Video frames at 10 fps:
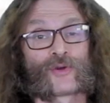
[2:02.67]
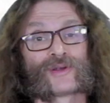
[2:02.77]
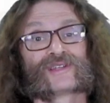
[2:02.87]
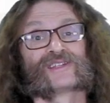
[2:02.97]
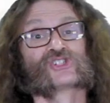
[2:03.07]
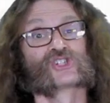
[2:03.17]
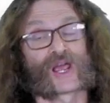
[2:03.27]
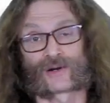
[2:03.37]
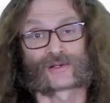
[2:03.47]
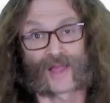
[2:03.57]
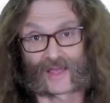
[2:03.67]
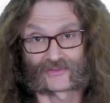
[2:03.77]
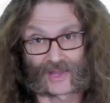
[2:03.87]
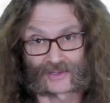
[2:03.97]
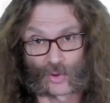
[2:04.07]
I'm going to
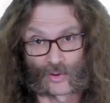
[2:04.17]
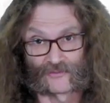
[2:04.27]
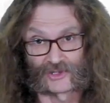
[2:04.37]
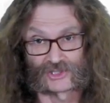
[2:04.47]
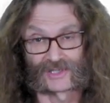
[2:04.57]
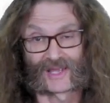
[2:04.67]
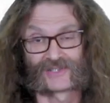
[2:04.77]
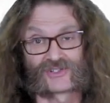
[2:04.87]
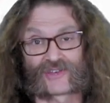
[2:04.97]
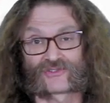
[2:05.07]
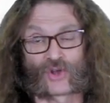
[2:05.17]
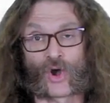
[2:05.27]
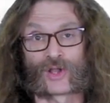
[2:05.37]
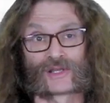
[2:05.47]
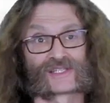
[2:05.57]
generalize that coefficient and just
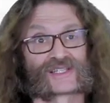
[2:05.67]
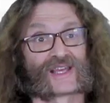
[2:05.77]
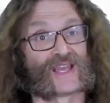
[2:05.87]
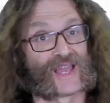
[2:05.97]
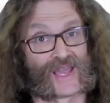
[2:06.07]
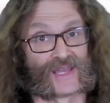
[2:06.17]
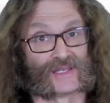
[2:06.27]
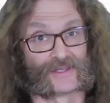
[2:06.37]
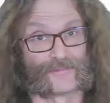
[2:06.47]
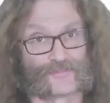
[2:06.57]
call it A.